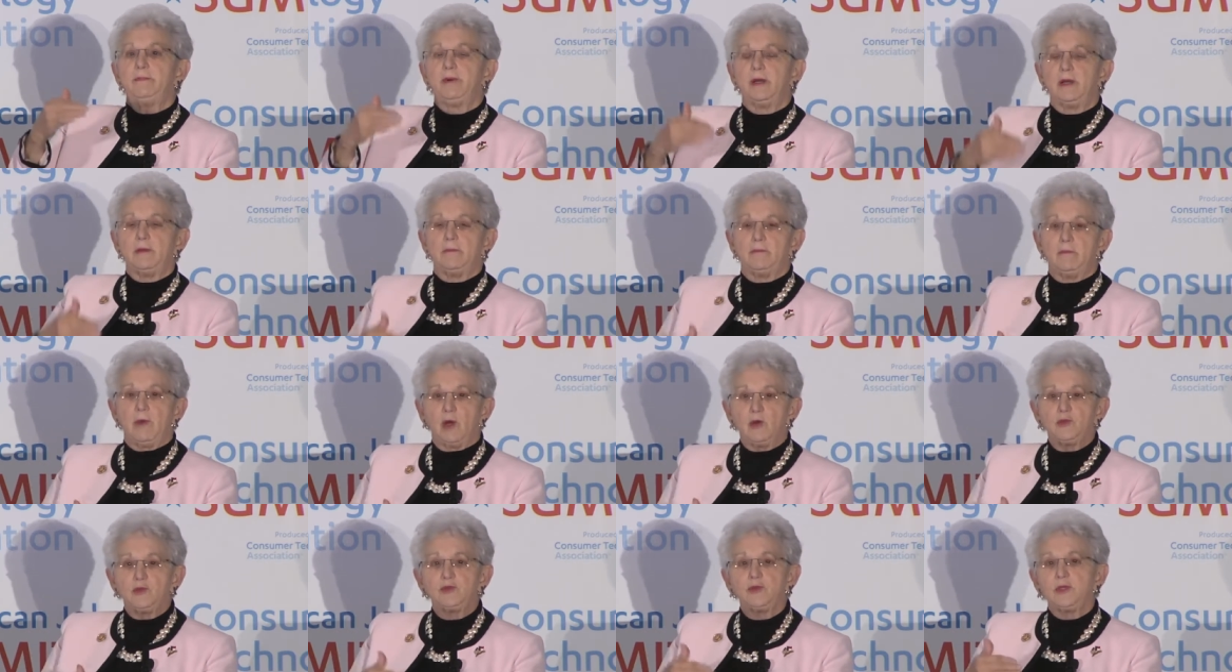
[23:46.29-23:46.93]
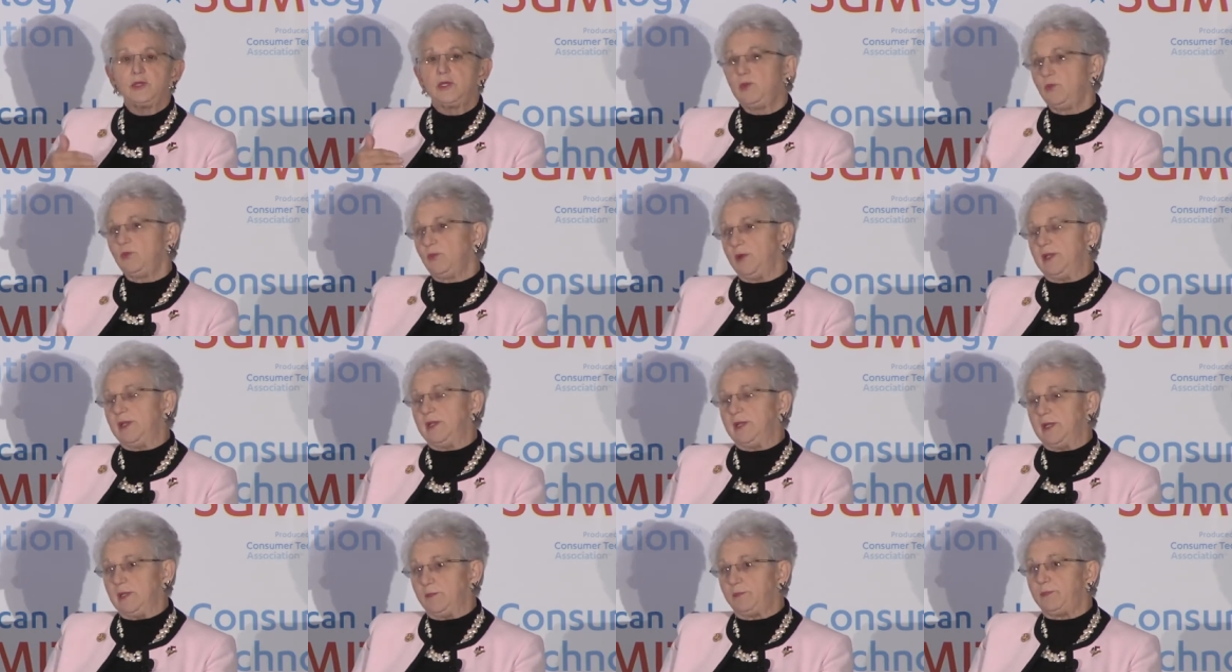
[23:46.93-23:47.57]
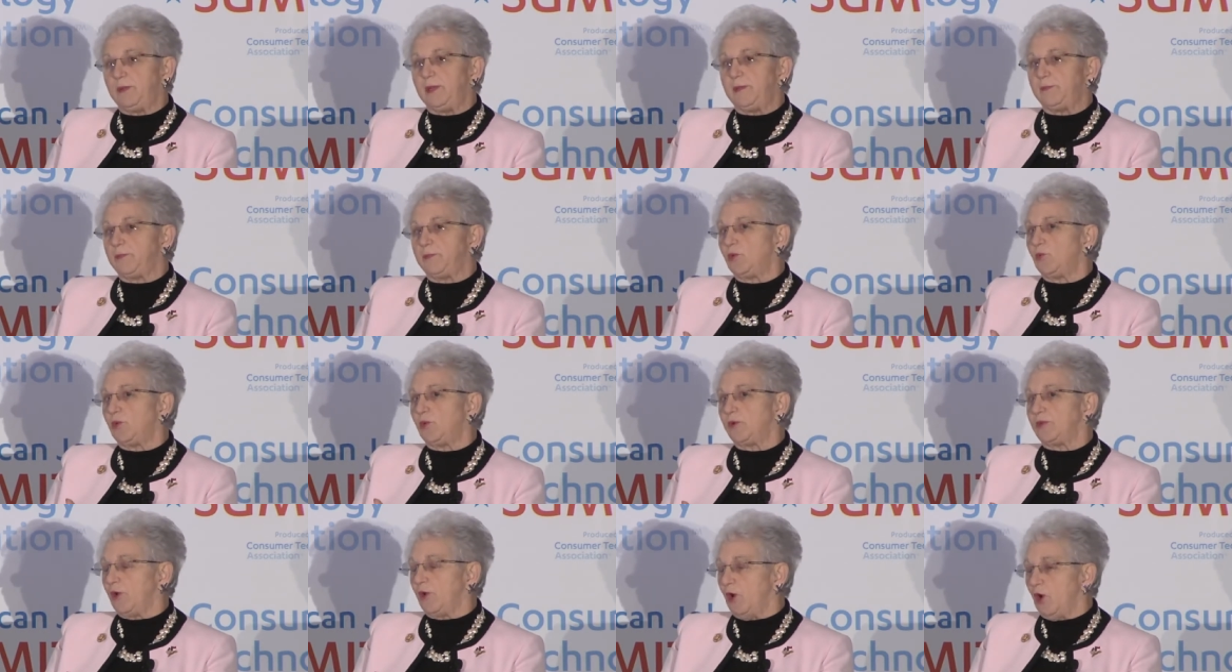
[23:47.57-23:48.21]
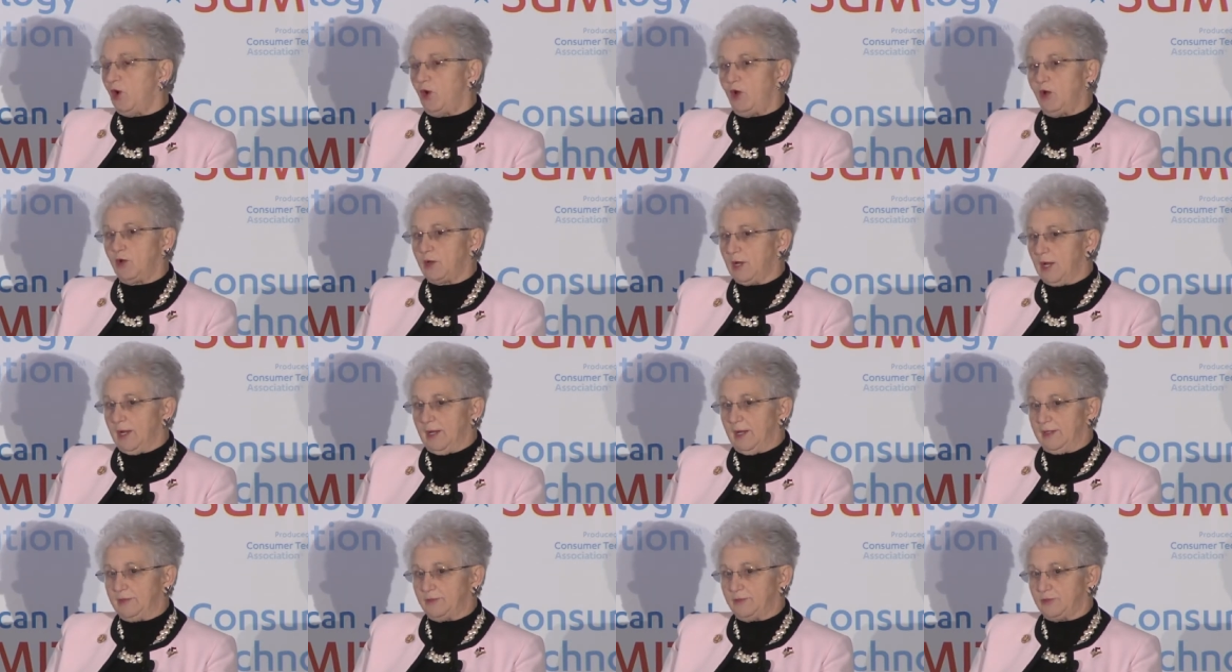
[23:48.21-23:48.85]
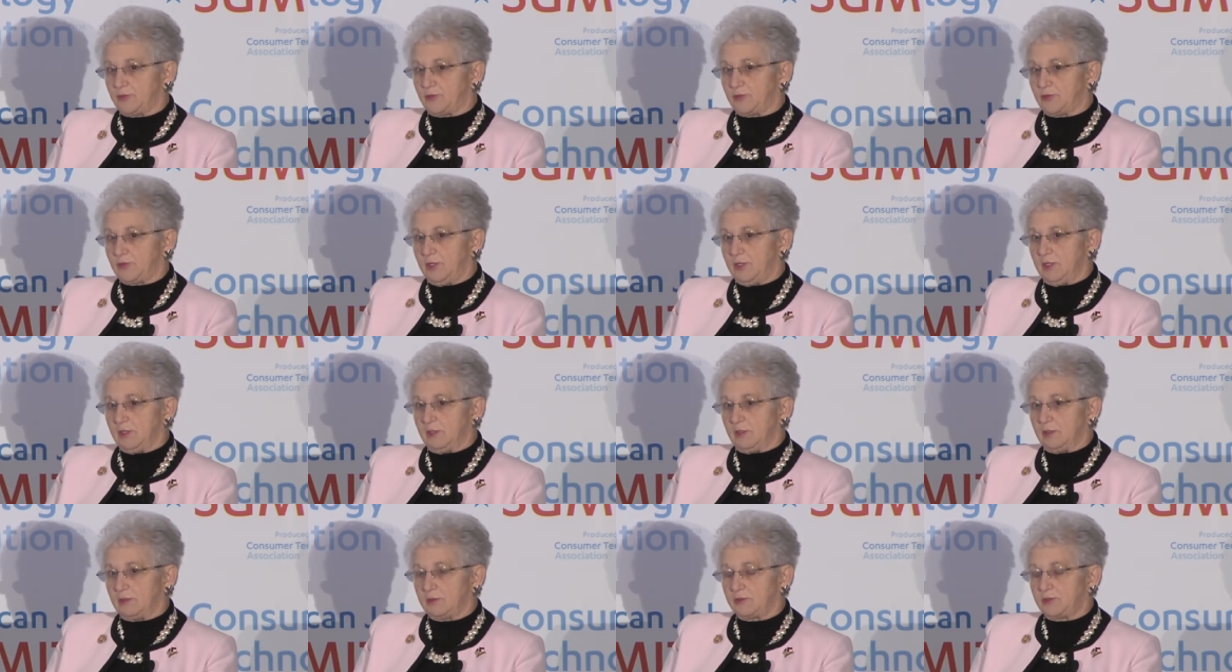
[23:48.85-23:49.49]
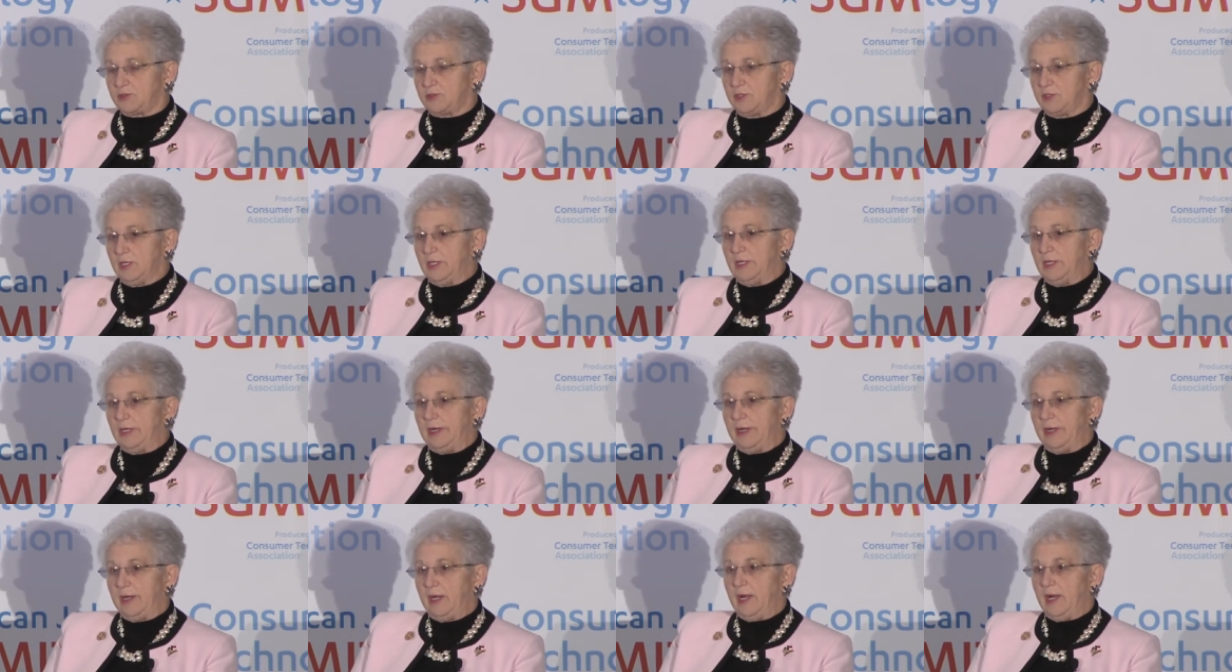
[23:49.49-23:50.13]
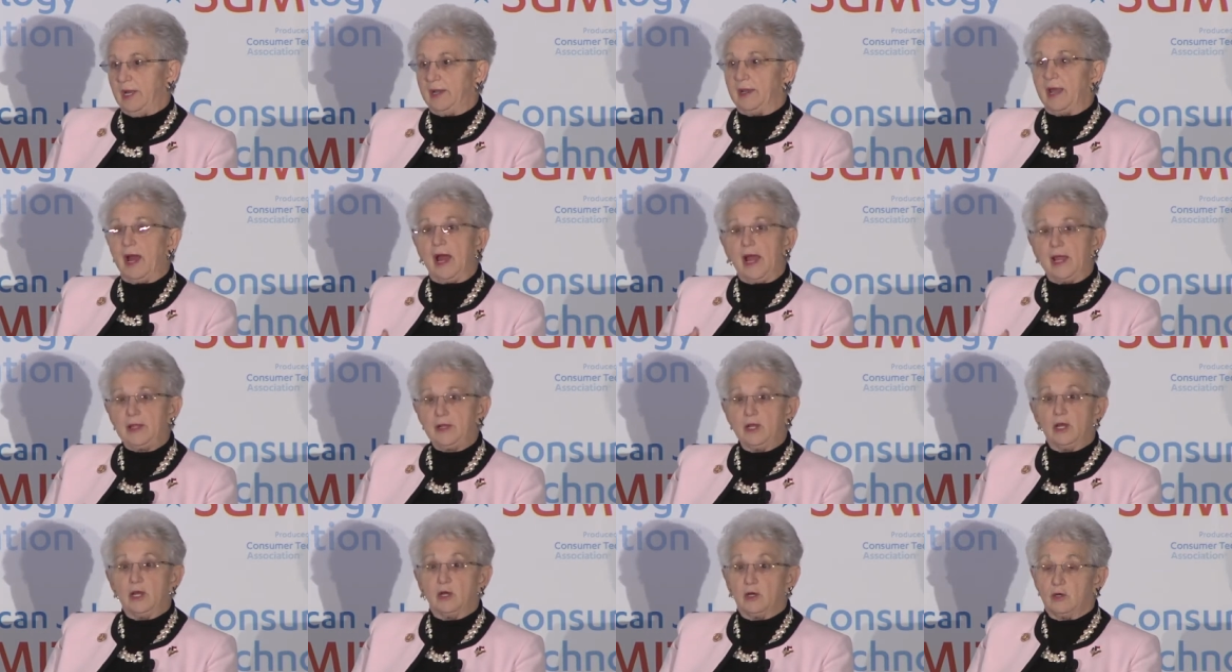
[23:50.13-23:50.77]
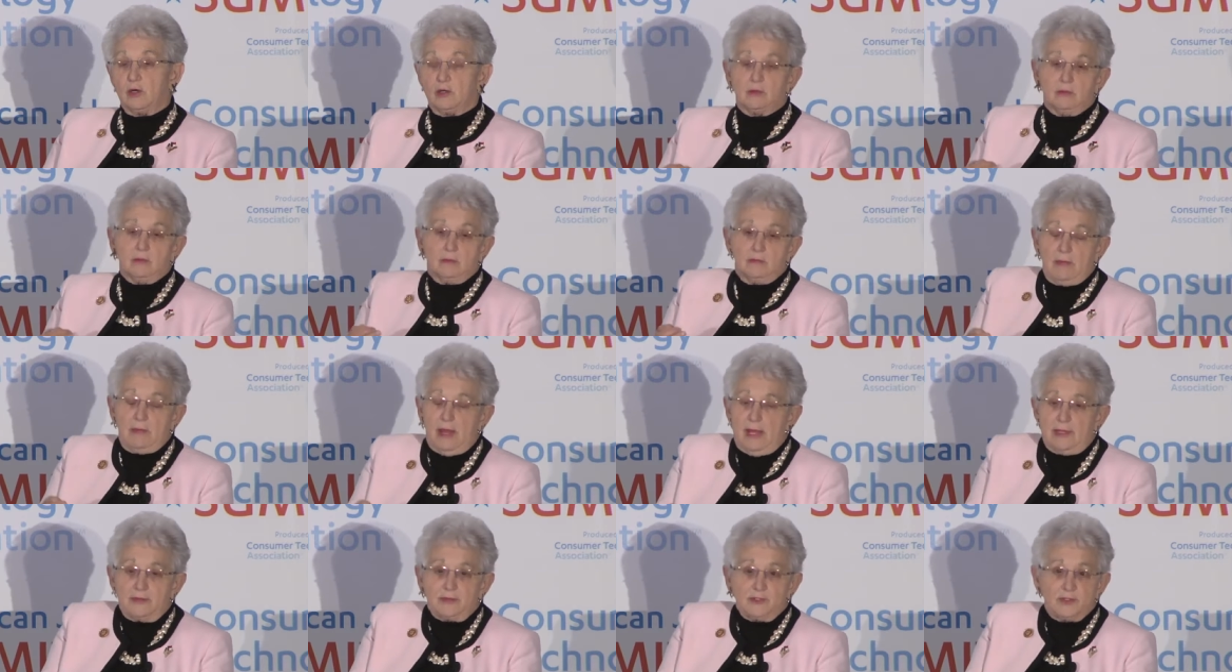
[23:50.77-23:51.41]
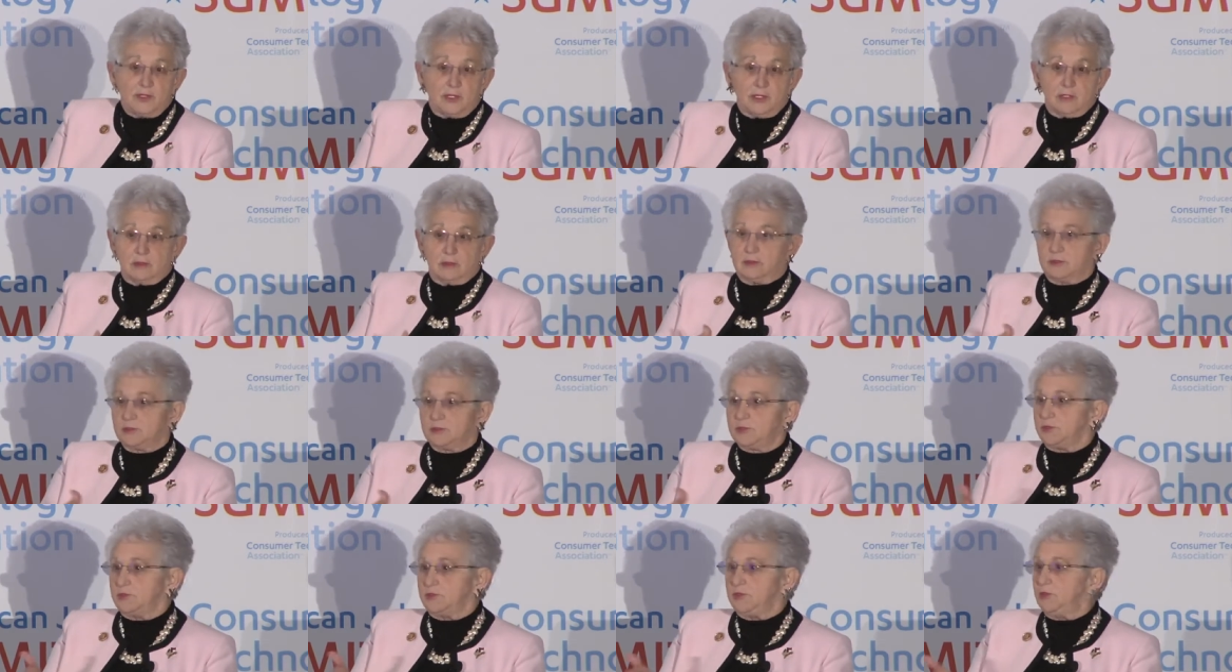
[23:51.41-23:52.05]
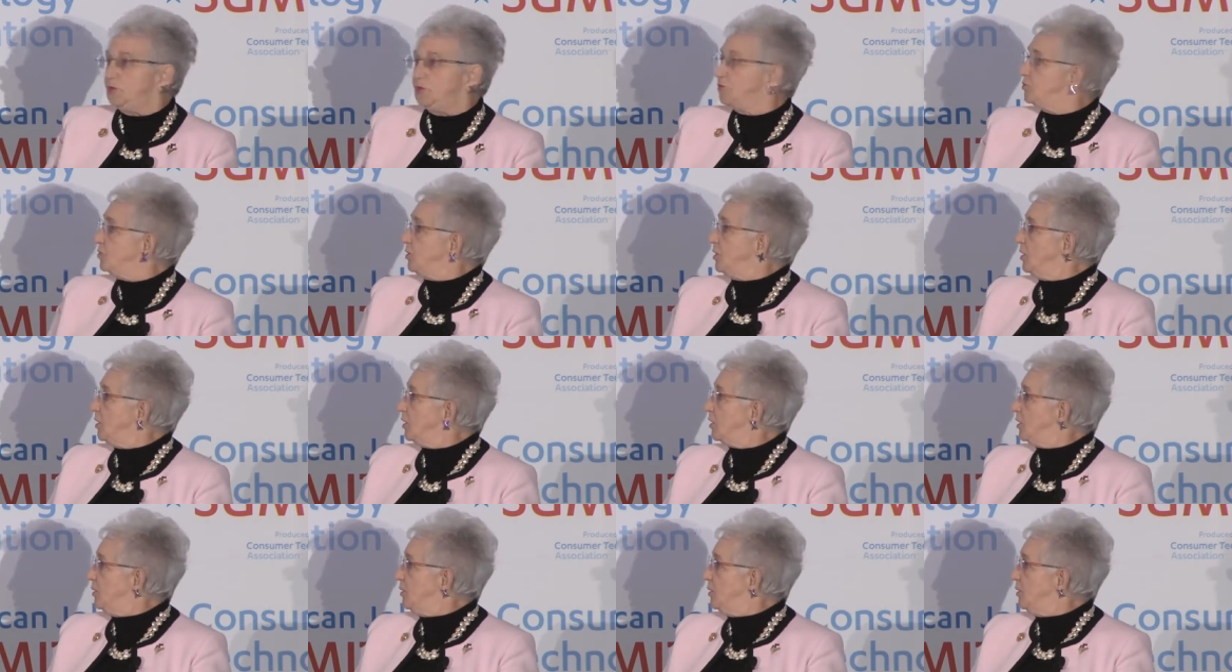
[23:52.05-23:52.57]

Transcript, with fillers: but mostly we need people with all kinds of skills. And I know my skills in using